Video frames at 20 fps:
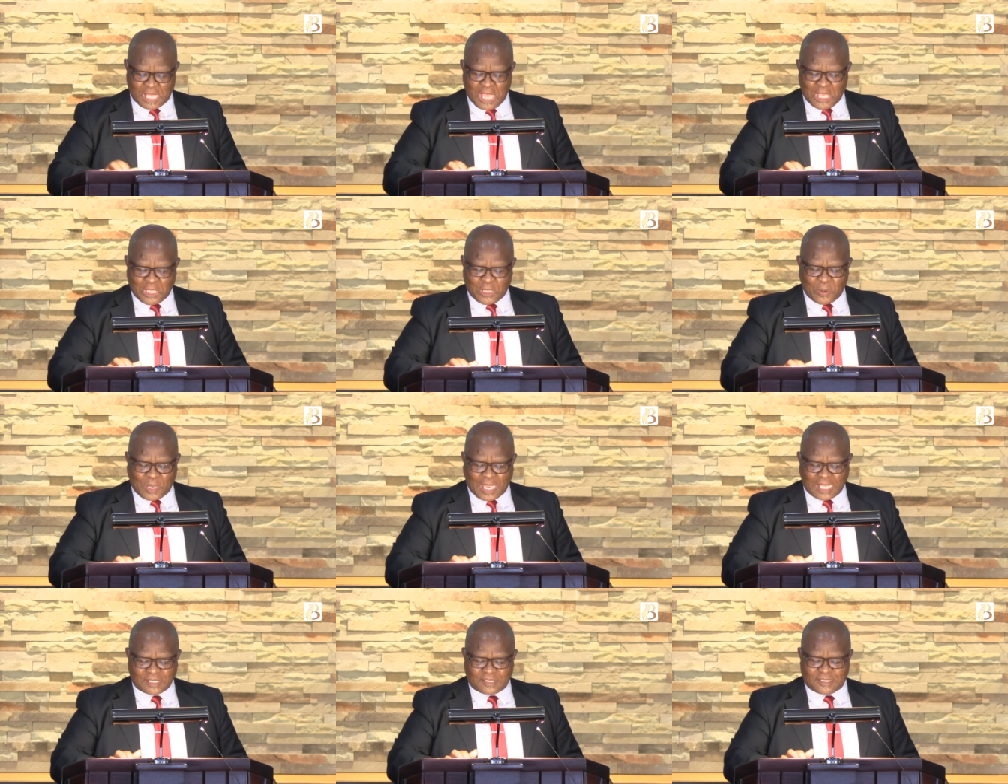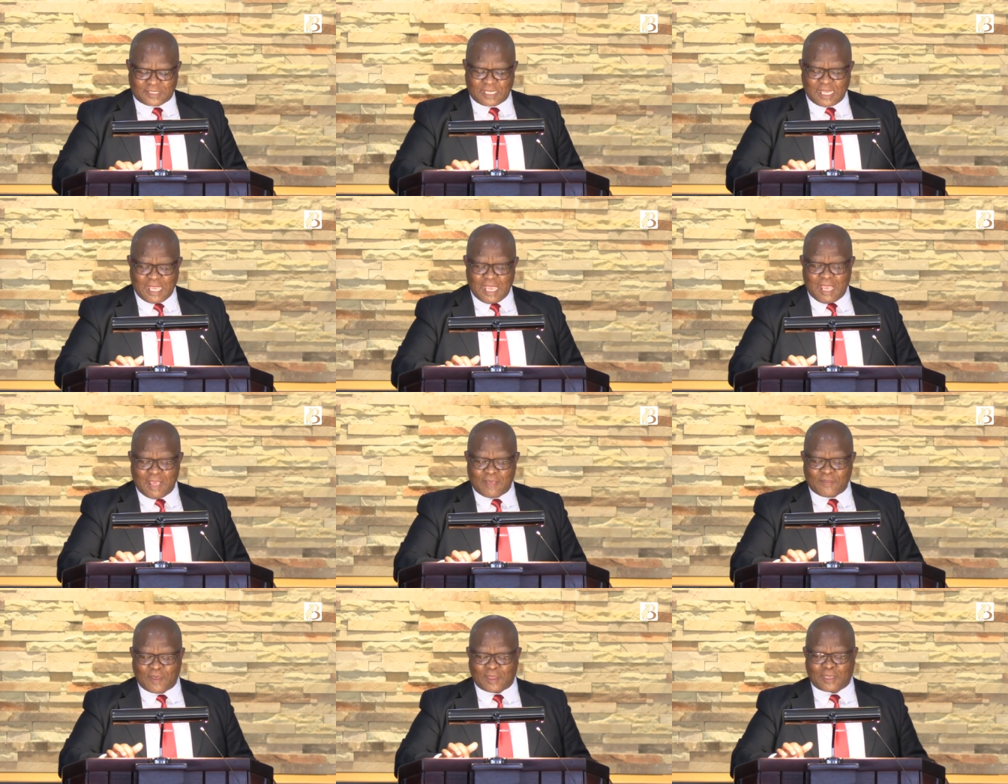you can
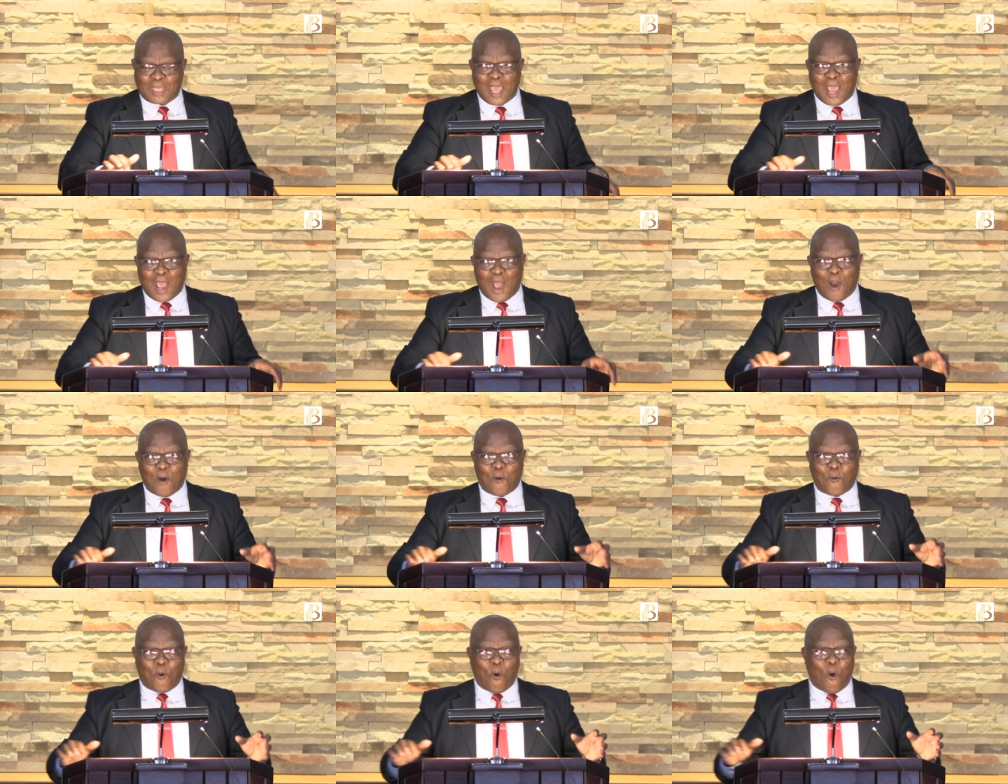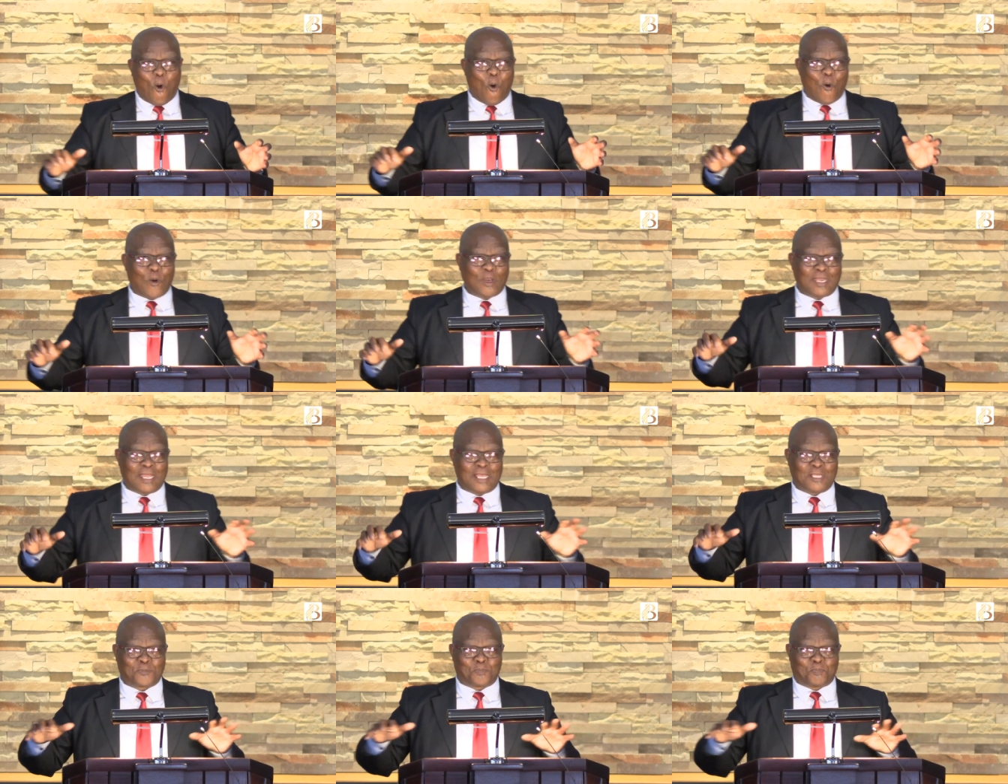see that how God
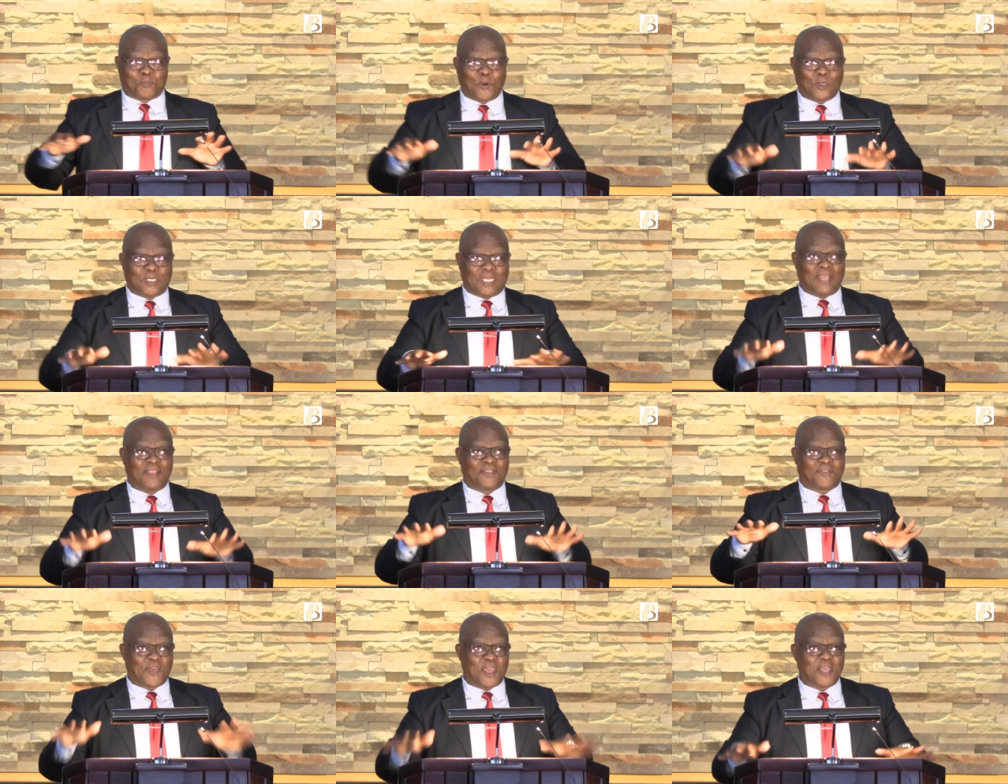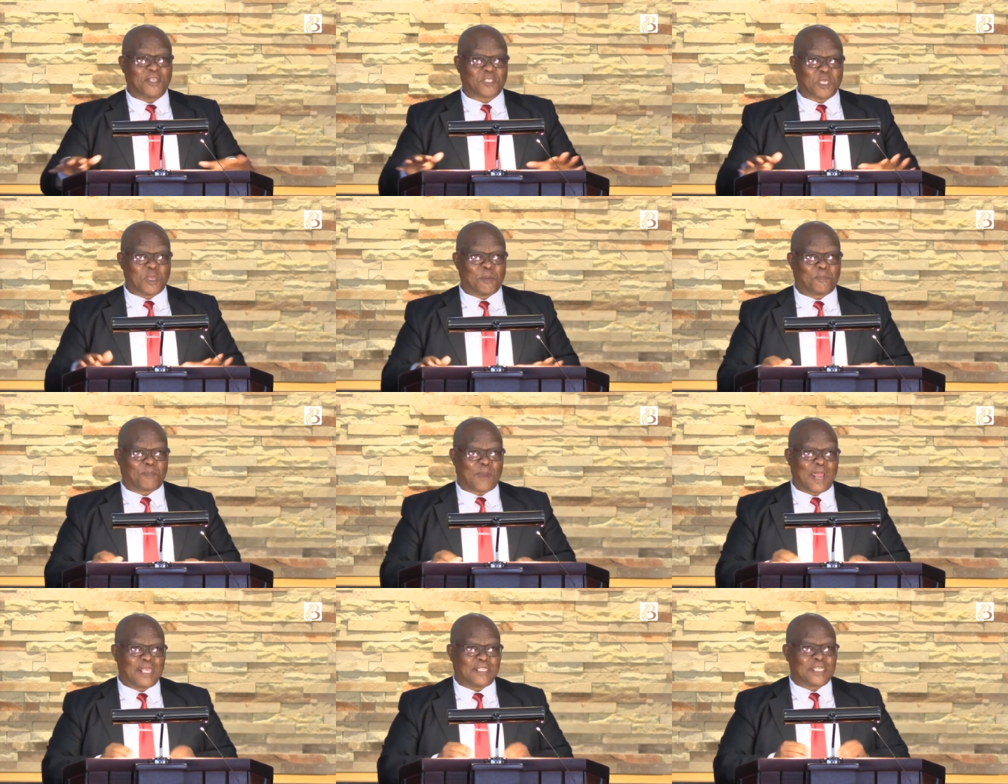is putting things in
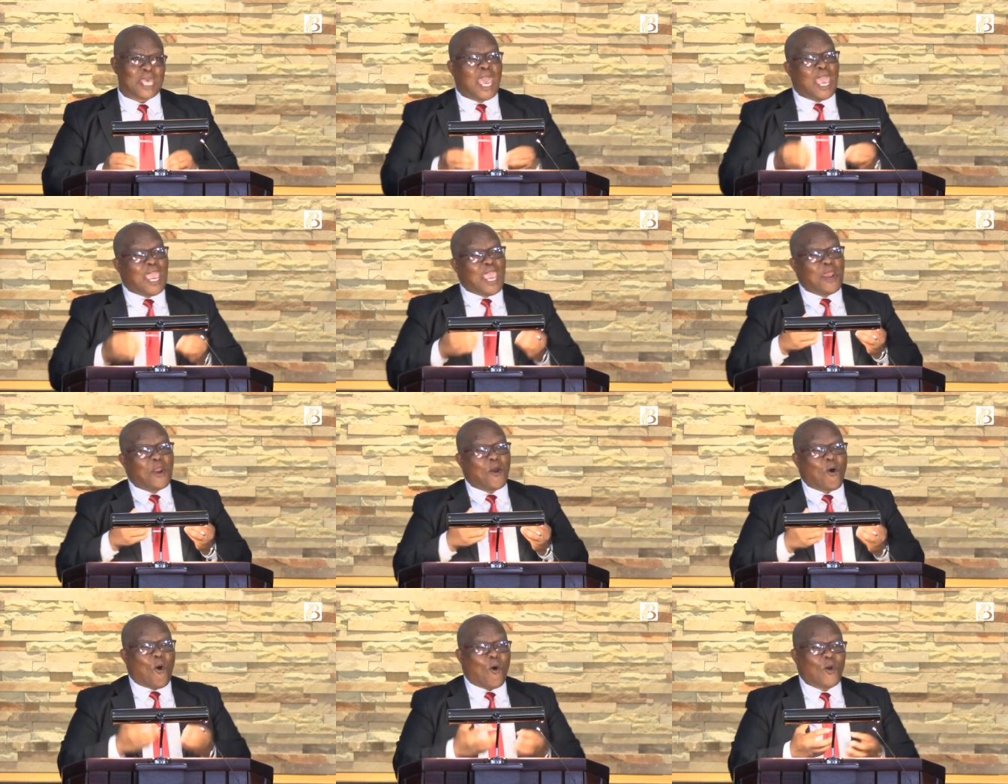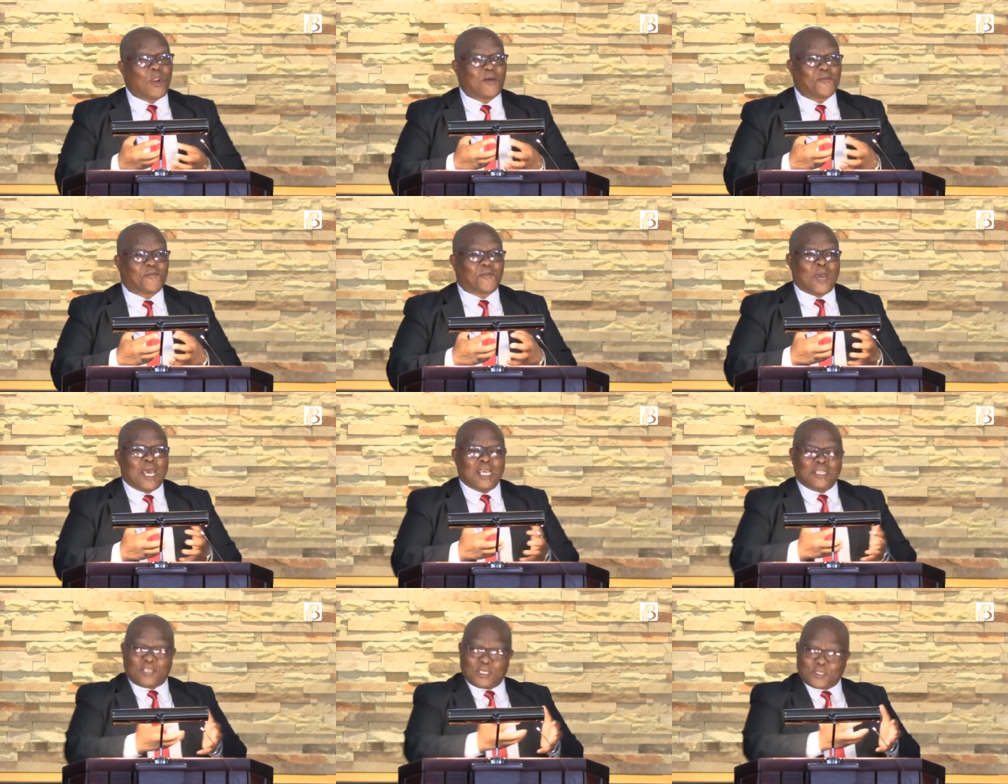place in order for
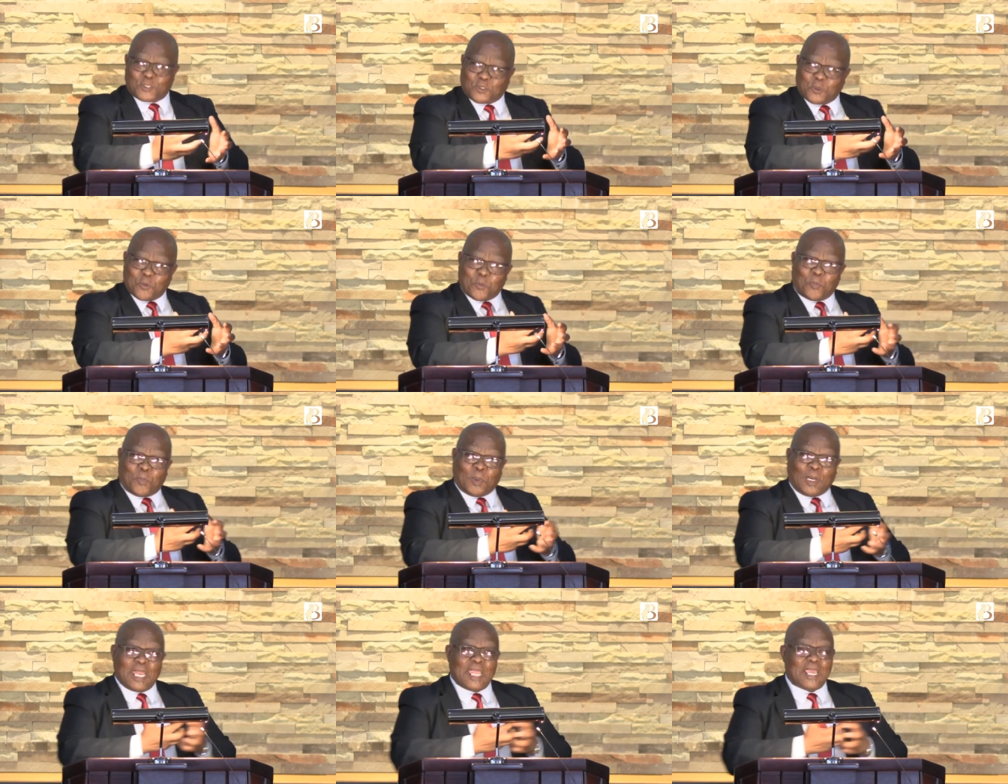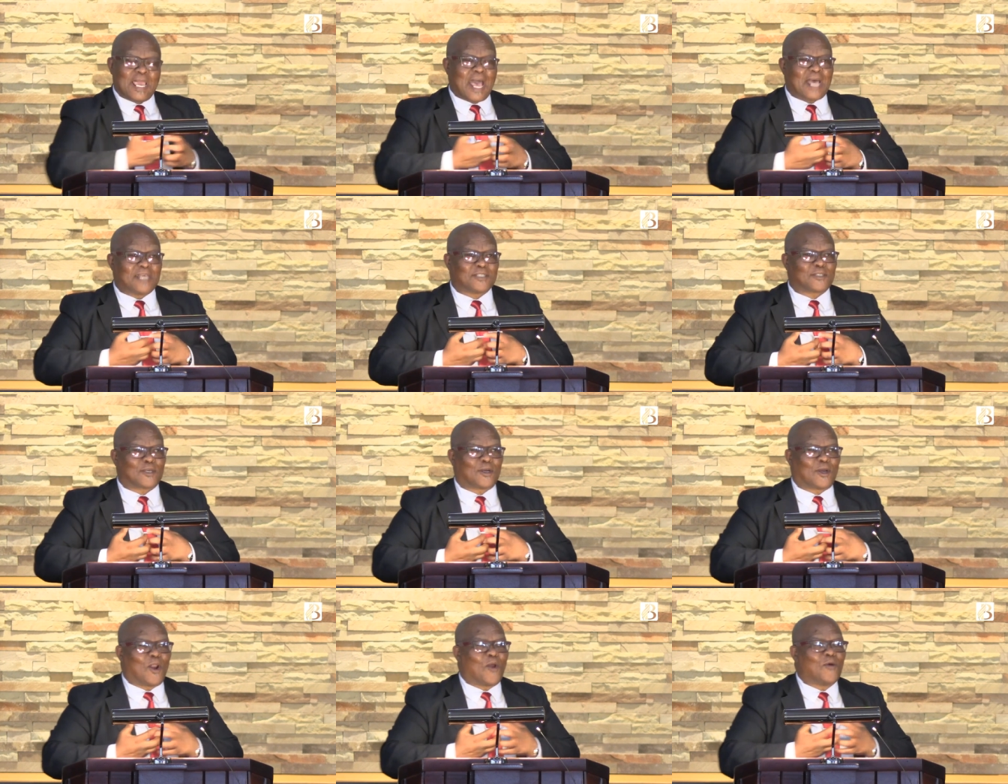just to bring us
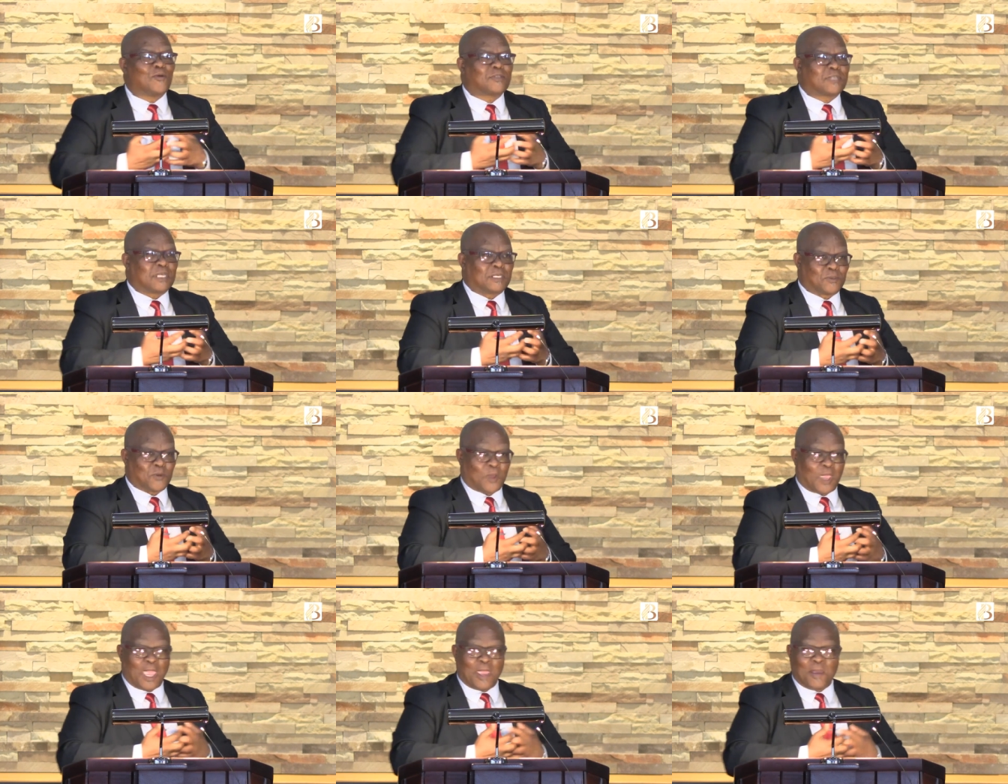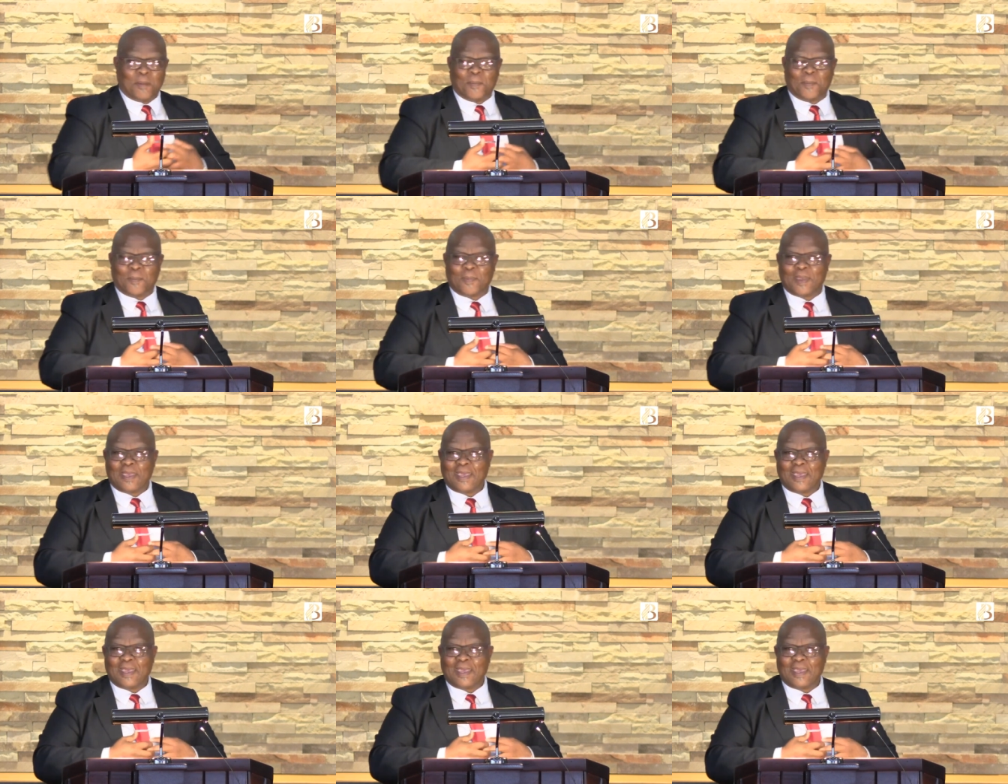closer to Him.